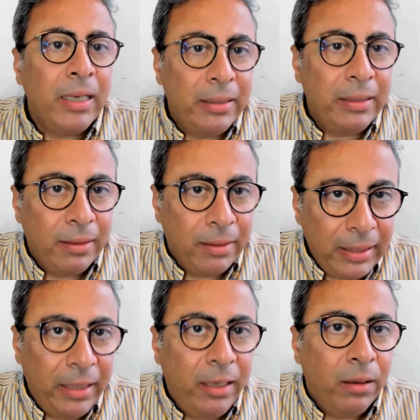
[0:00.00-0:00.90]
in
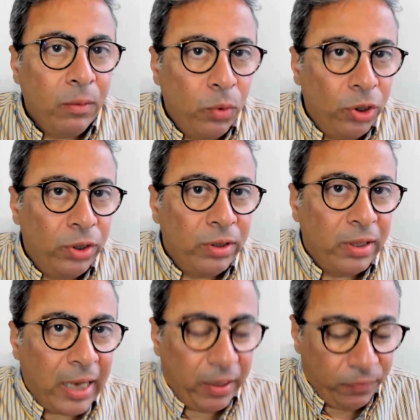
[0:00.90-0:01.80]
real world
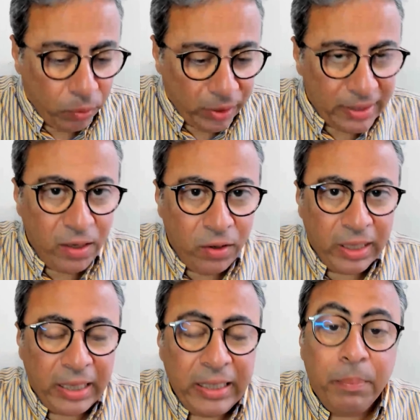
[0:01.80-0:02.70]
life or
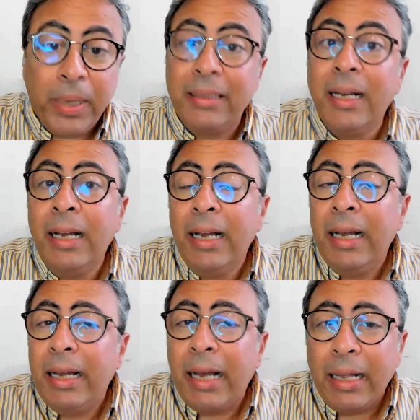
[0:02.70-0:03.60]
externally. But
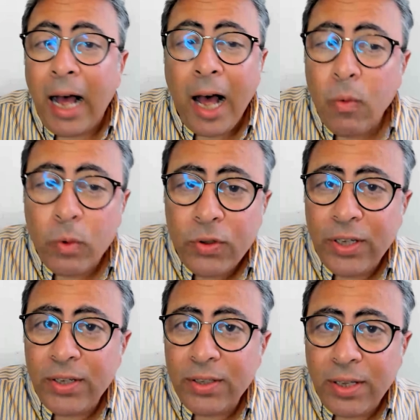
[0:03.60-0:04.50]
how
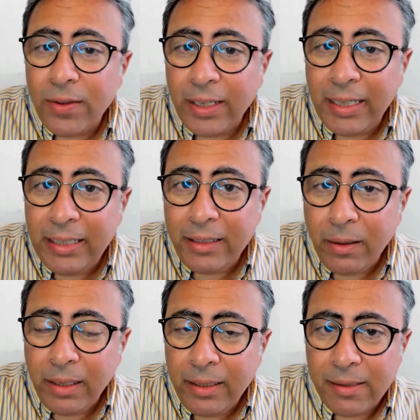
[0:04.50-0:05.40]
consistent the
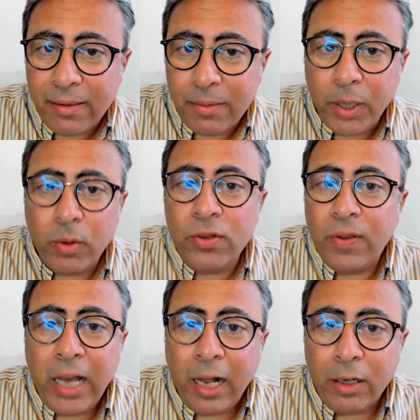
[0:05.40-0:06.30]
data is, because
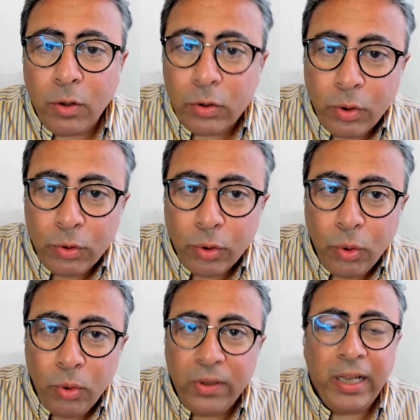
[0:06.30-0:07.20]
they are not
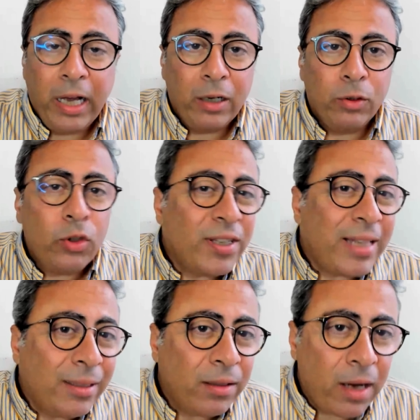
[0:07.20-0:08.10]
controlled, they are not
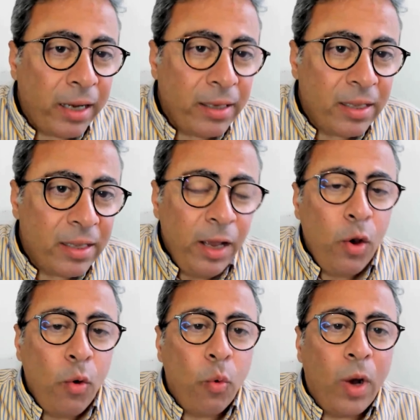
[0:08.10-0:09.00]
standardized.
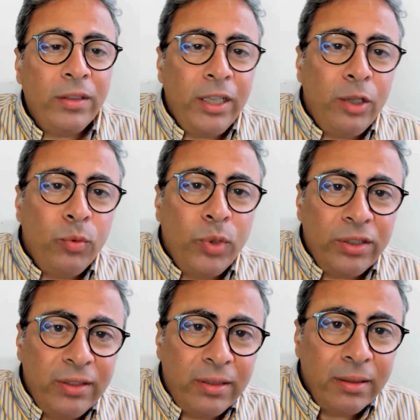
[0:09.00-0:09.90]
One real
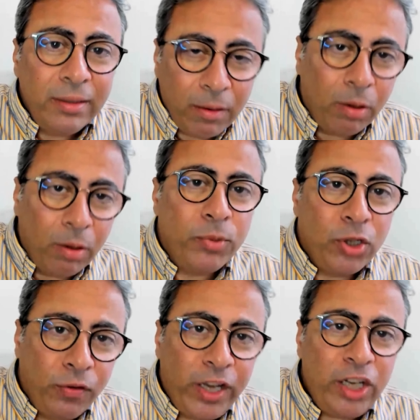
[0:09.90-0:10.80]
world
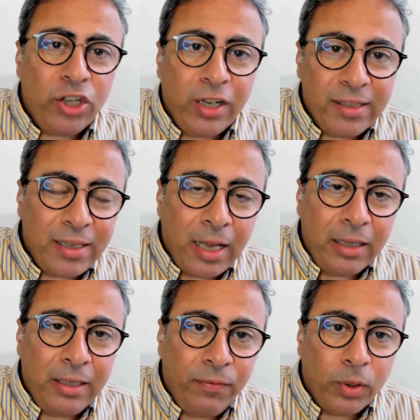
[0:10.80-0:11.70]
observational
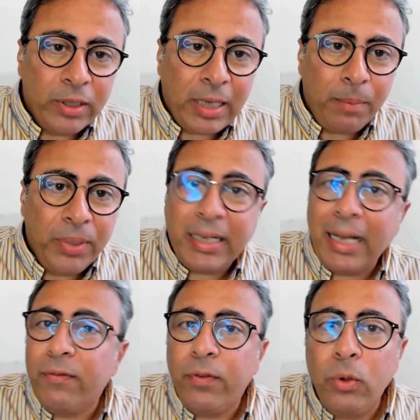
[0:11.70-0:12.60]
study, for example,
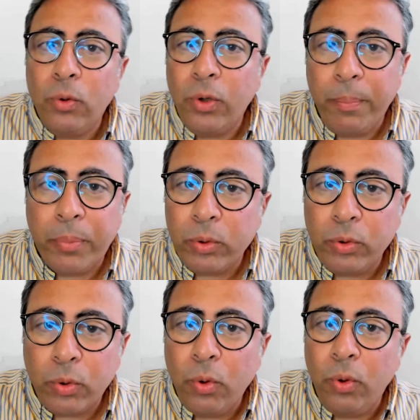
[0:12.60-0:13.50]
can follow a
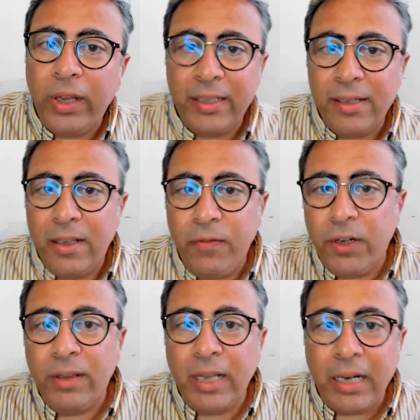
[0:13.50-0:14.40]
protocol that is
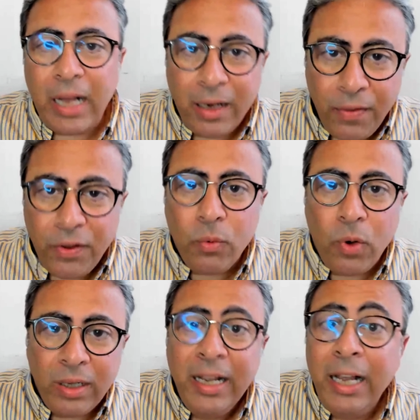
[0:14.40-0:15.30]
different than another
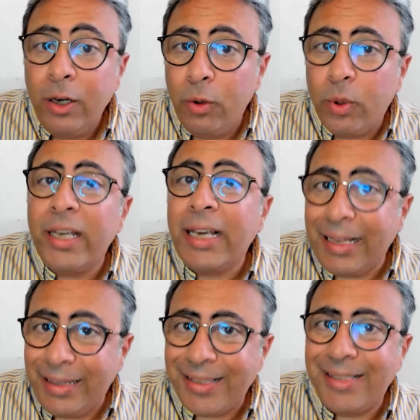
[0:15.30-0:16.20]
one looking
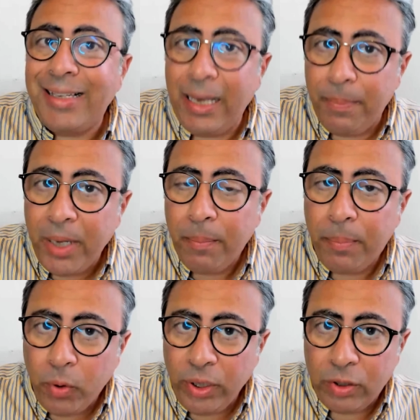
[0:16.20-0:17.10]
at the same
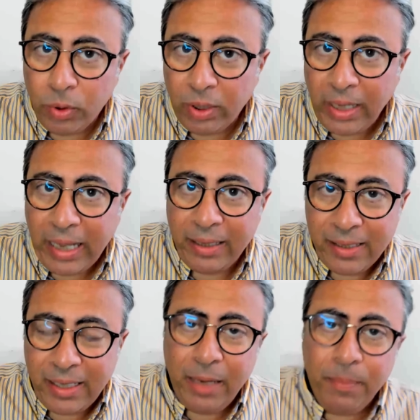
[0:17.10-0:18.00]
point or at the
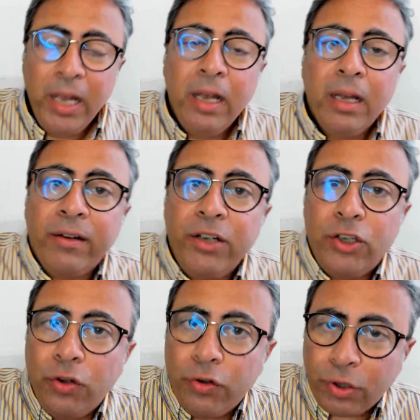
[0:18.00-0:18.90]
same
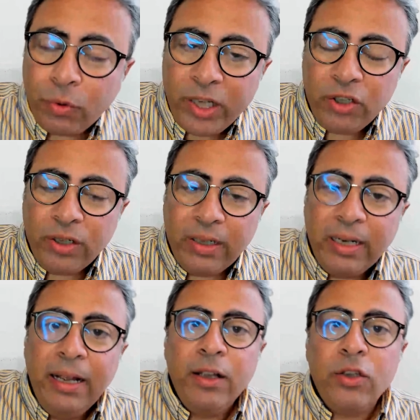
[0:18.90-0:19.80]
research question.
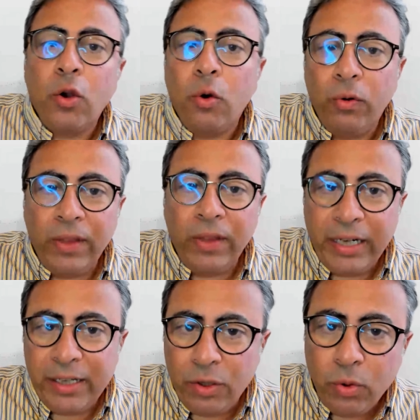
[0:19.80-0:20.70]
So there
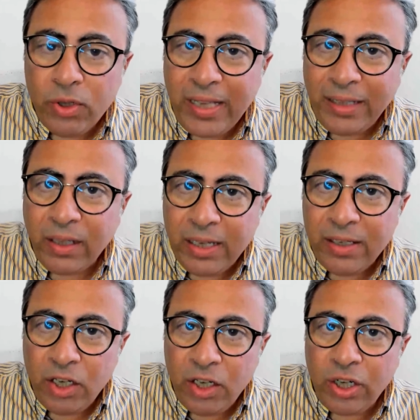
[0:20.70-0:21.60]
is no
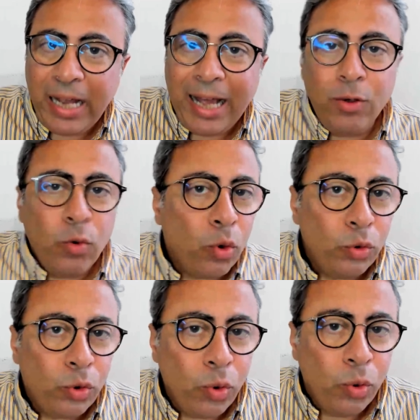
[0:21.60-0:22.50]
standardization and no
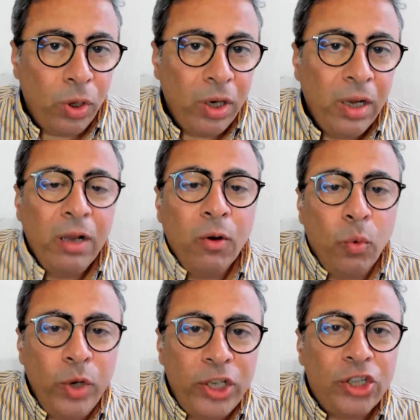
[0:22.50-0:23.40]
control,
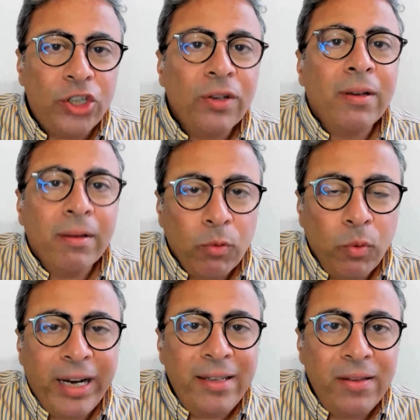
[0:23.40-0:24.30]
which
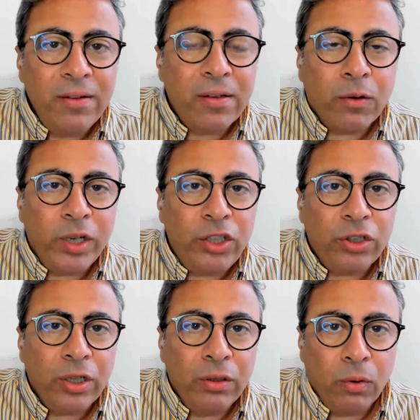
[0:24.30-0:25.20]
raises a
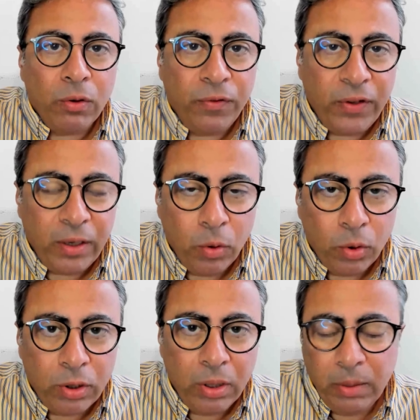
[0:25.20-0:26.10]
question or
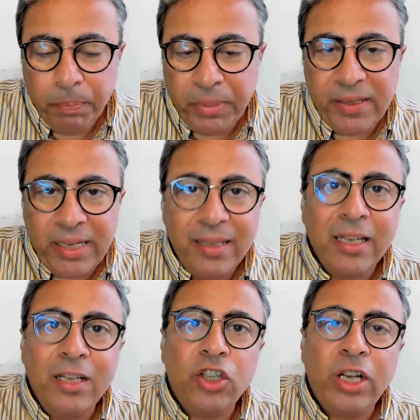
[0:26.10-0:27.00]
presents
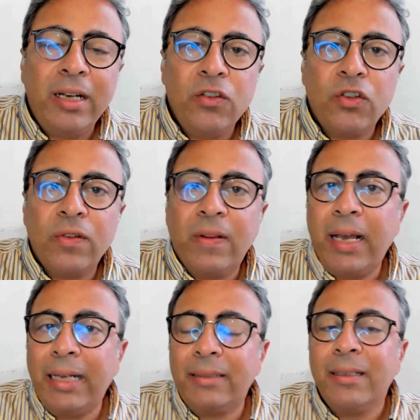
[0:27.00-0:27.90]
a challenge
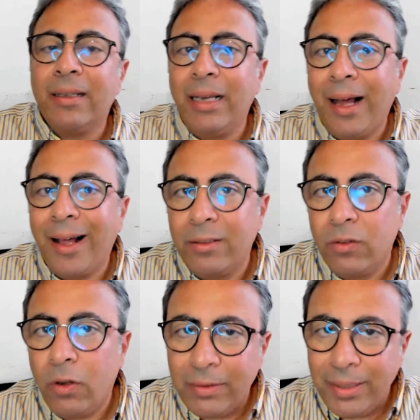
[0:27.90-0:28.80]
that they are
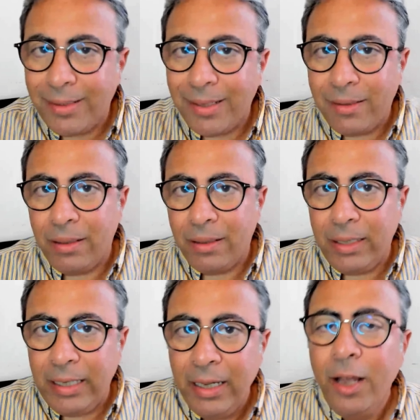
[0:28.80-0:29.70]
not
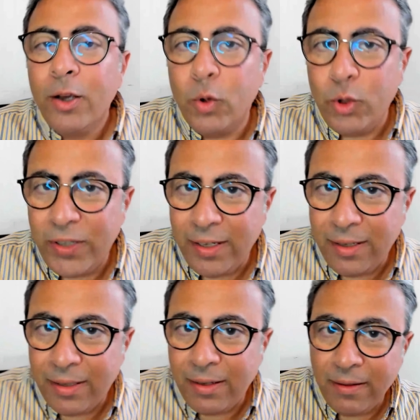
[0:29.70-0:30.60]
necessarily
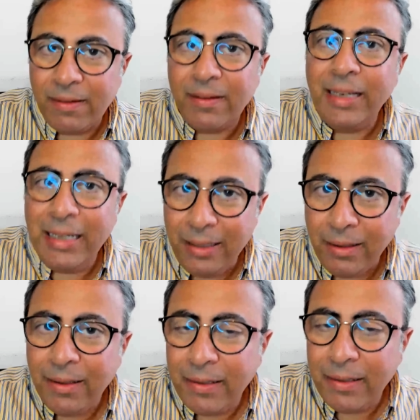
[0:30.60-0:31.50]
consistent
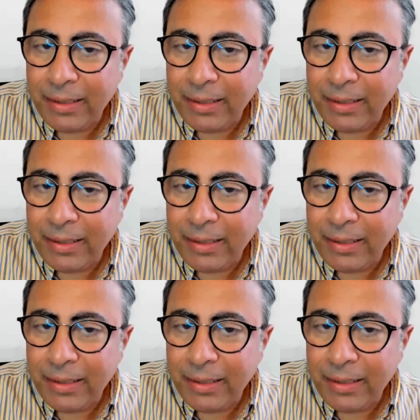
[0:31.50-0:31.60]
in the